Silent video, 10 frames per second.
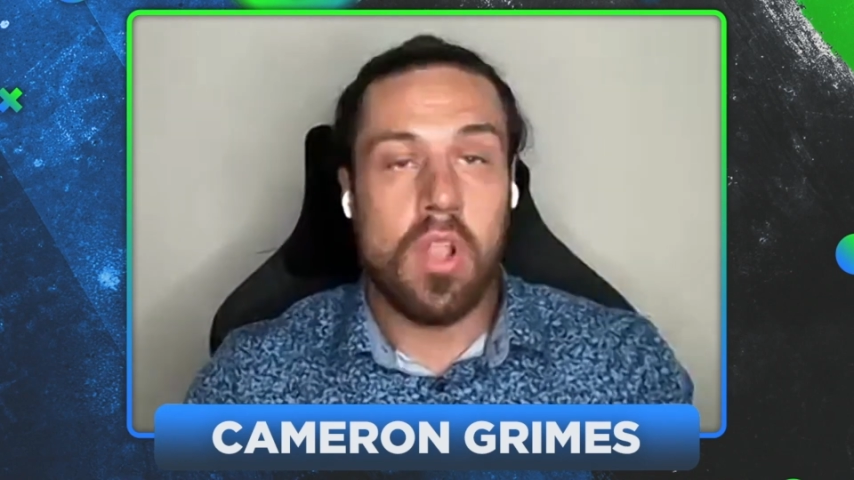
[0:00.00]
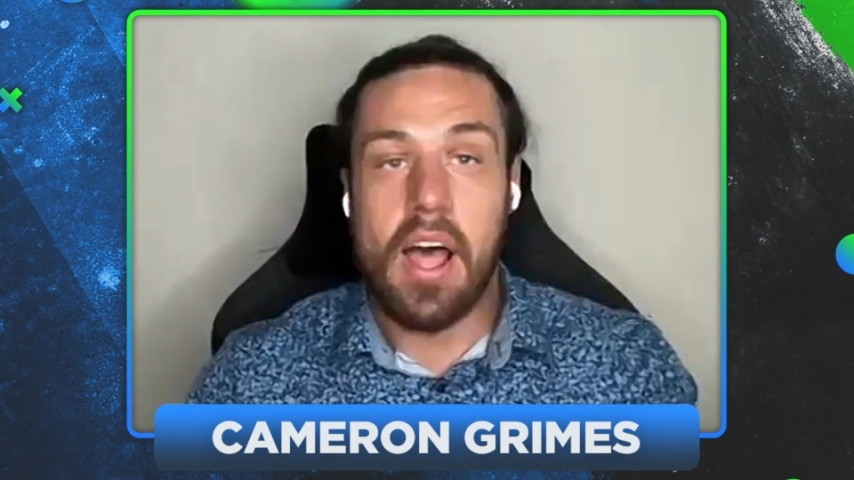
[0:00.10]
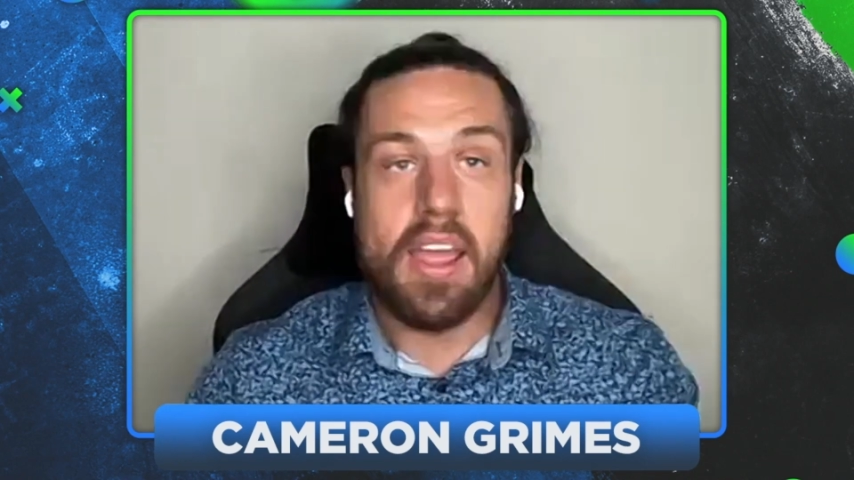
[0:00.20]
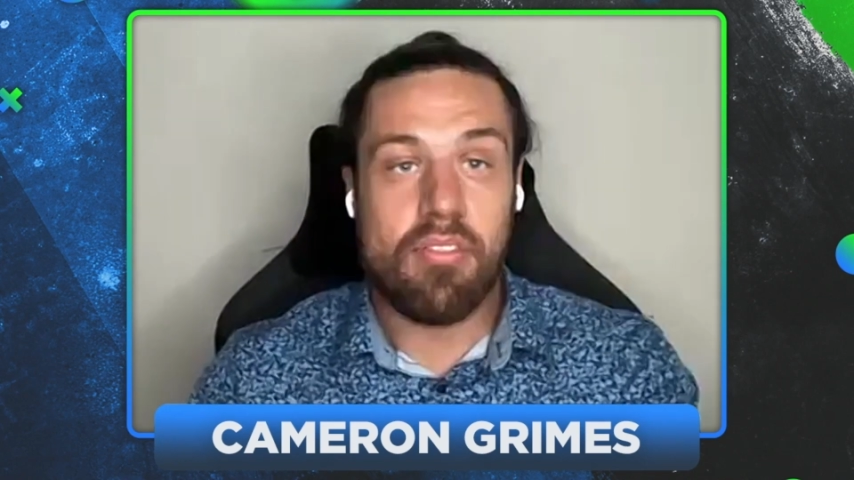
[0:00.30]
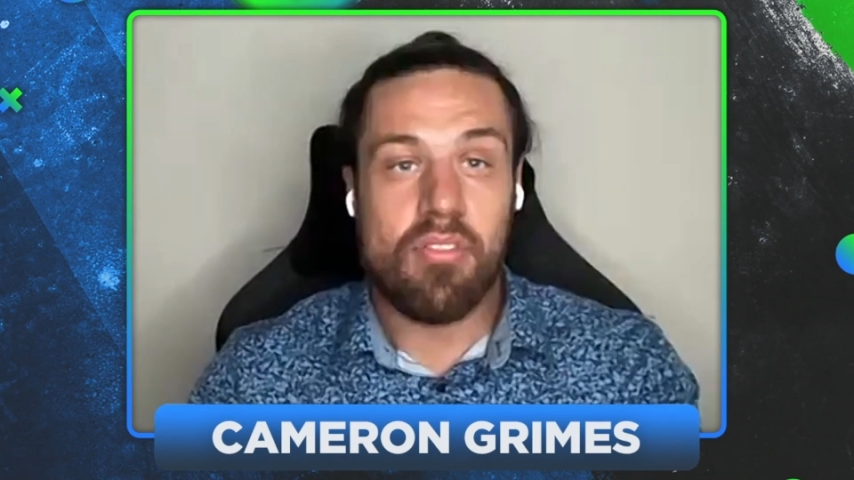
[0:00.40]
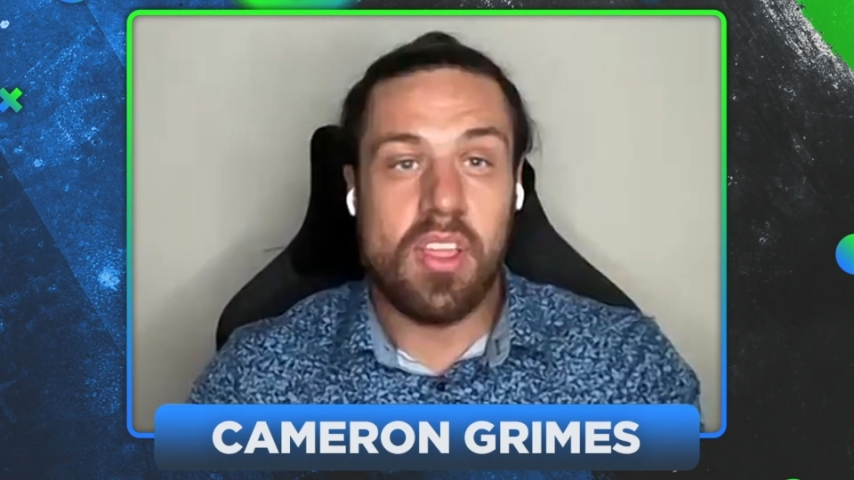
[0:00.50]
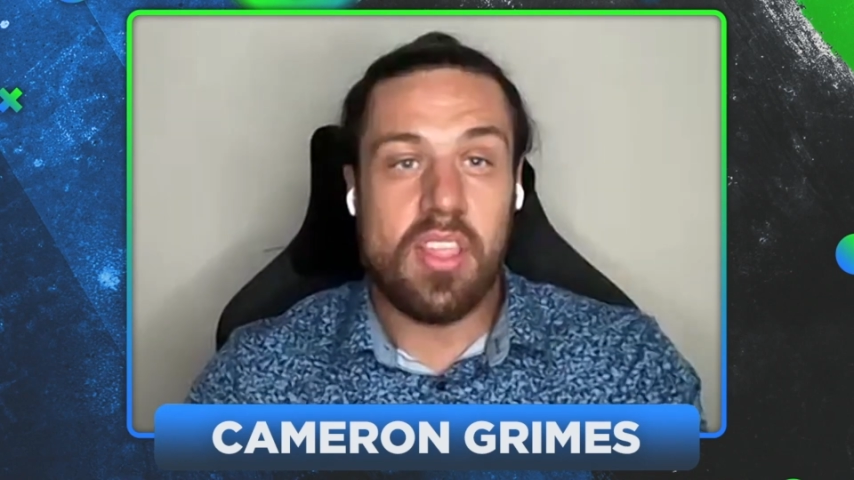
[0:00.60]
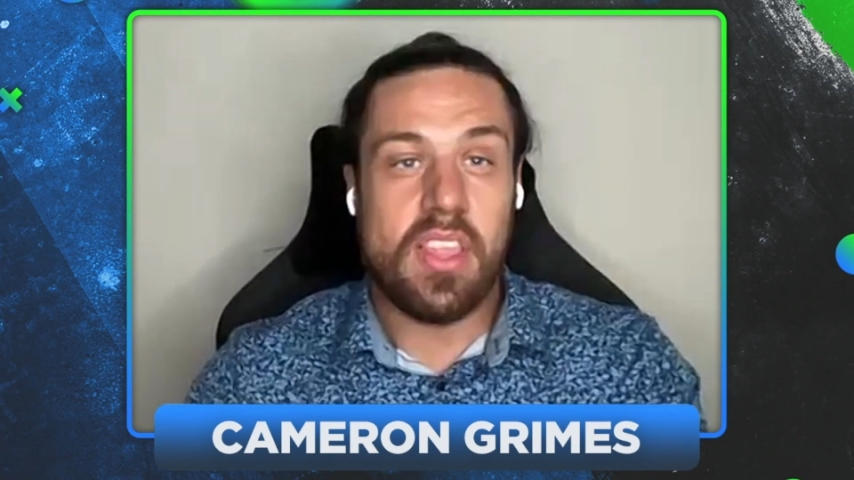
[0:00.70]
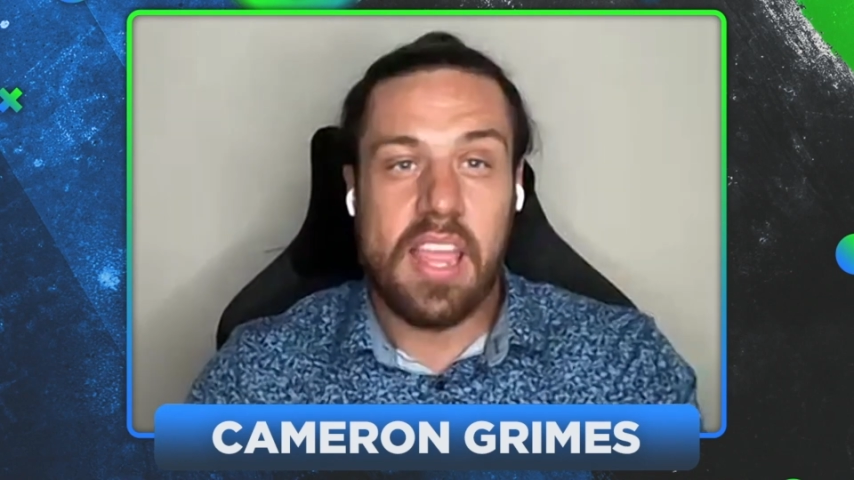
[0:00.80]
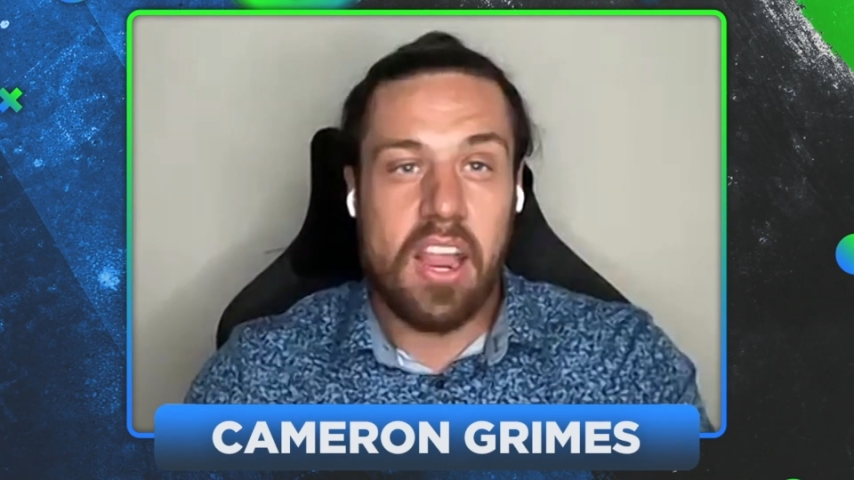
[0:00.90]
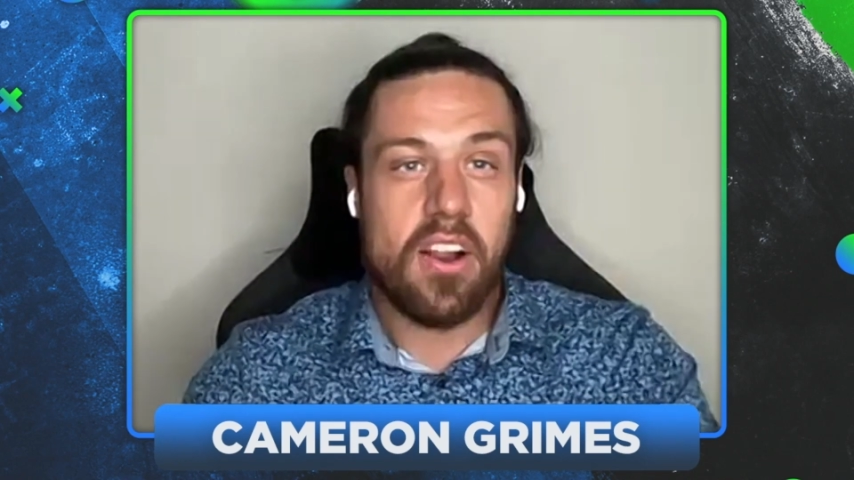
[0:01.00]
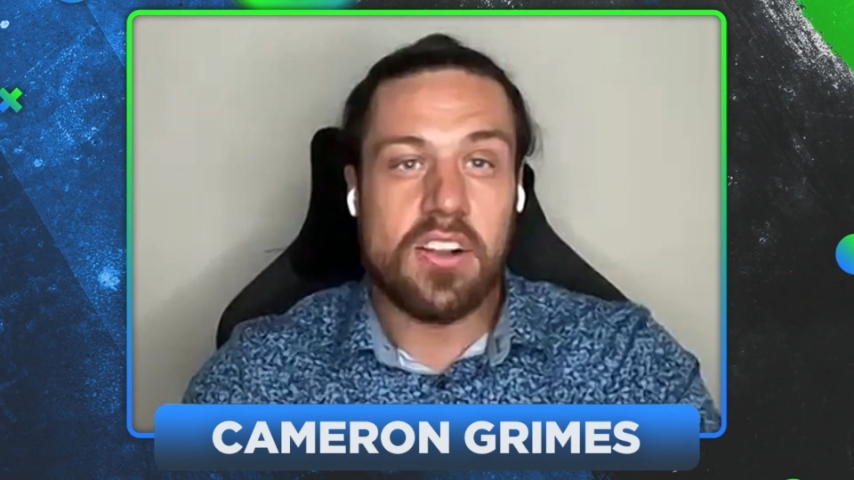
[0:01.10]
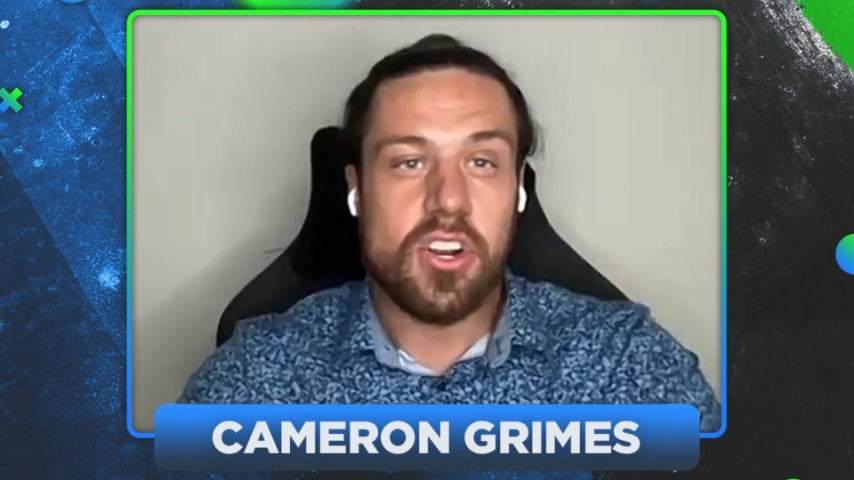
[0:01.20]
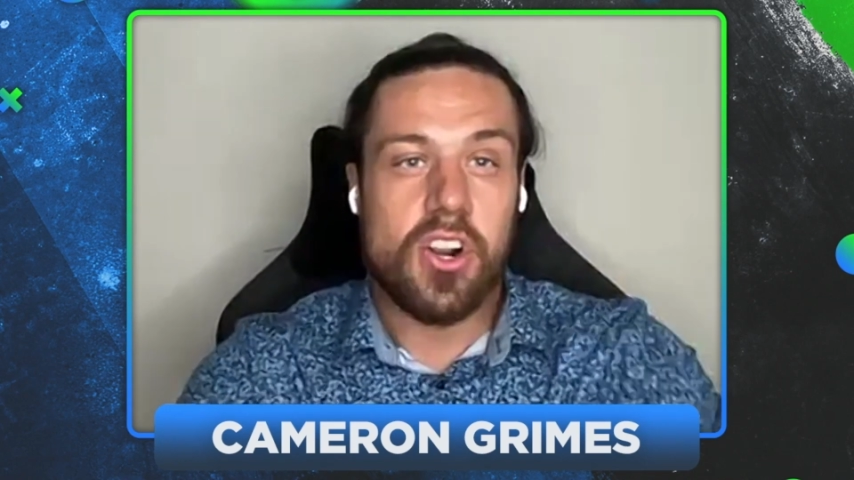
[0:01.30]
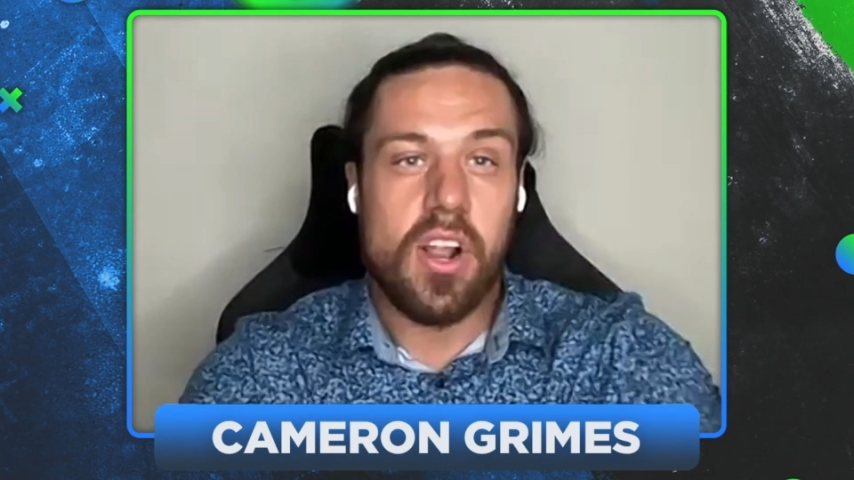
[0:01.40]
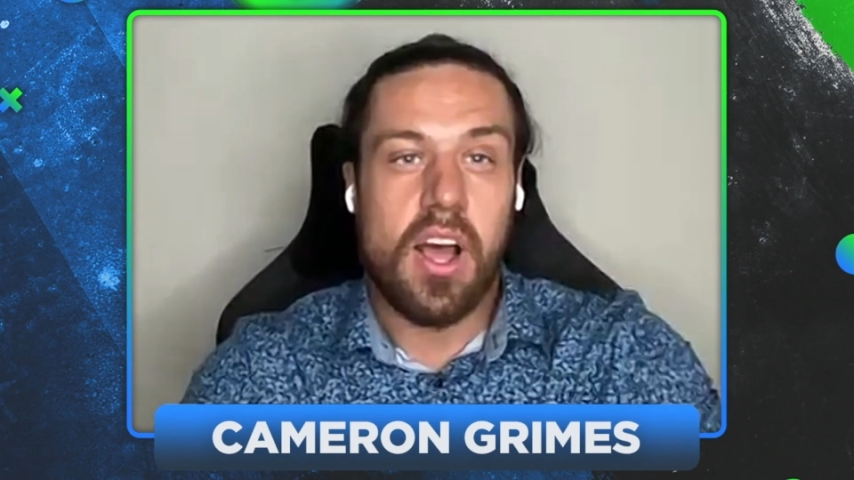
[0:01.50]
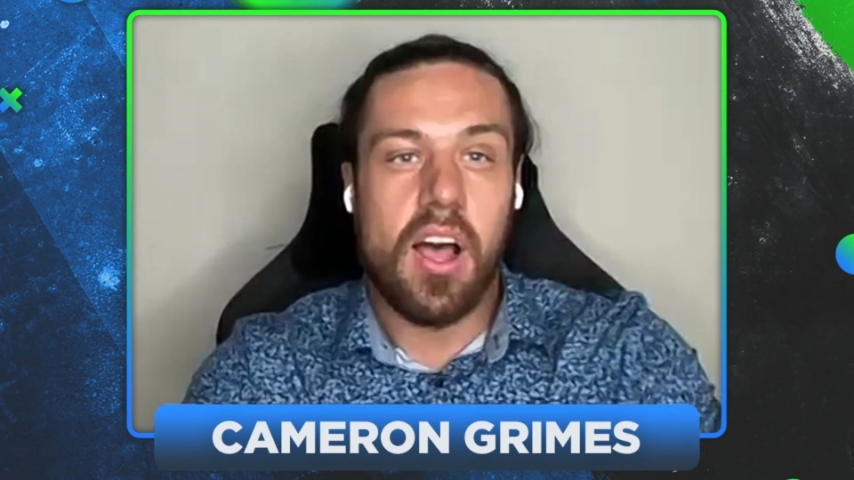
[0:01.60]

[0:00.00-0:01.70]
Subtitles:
life in the character.